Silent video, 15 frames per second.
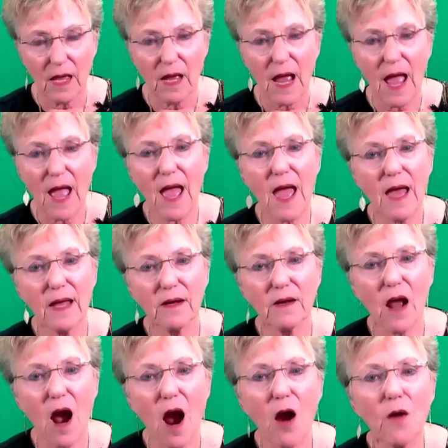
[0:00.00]
And
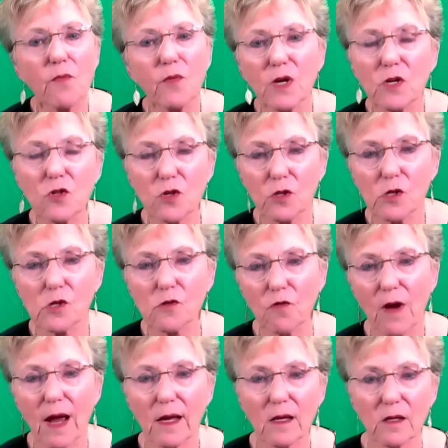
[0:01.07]
our region
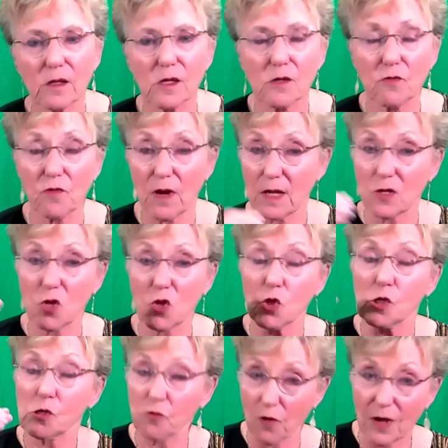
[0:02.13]

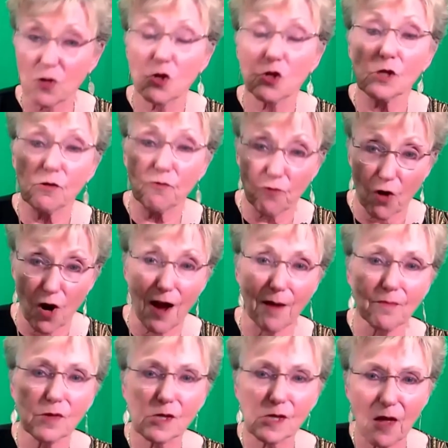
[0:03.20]
stretches
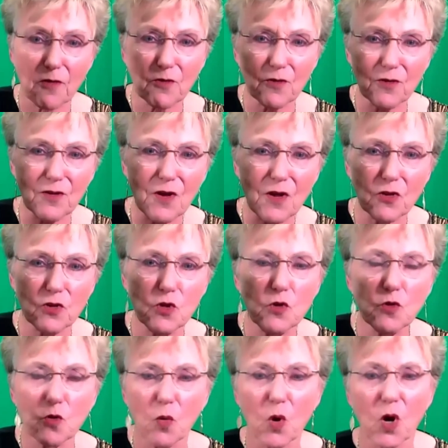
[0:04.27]
from southern New
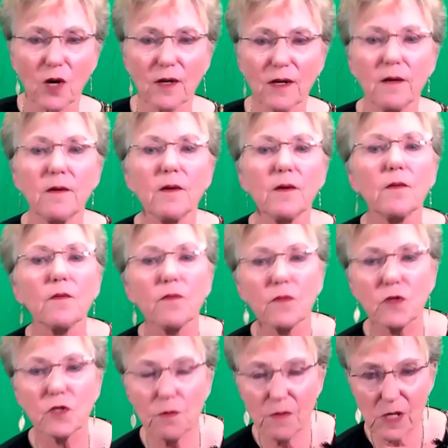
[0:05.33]
York
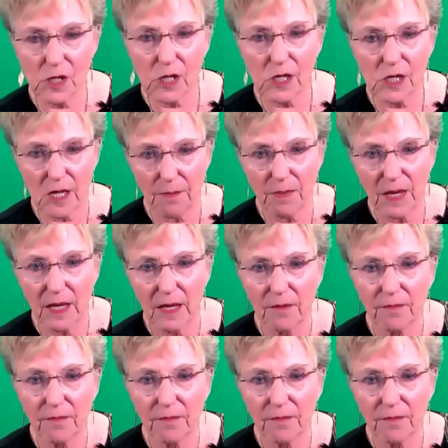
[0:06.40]
to Mississippi.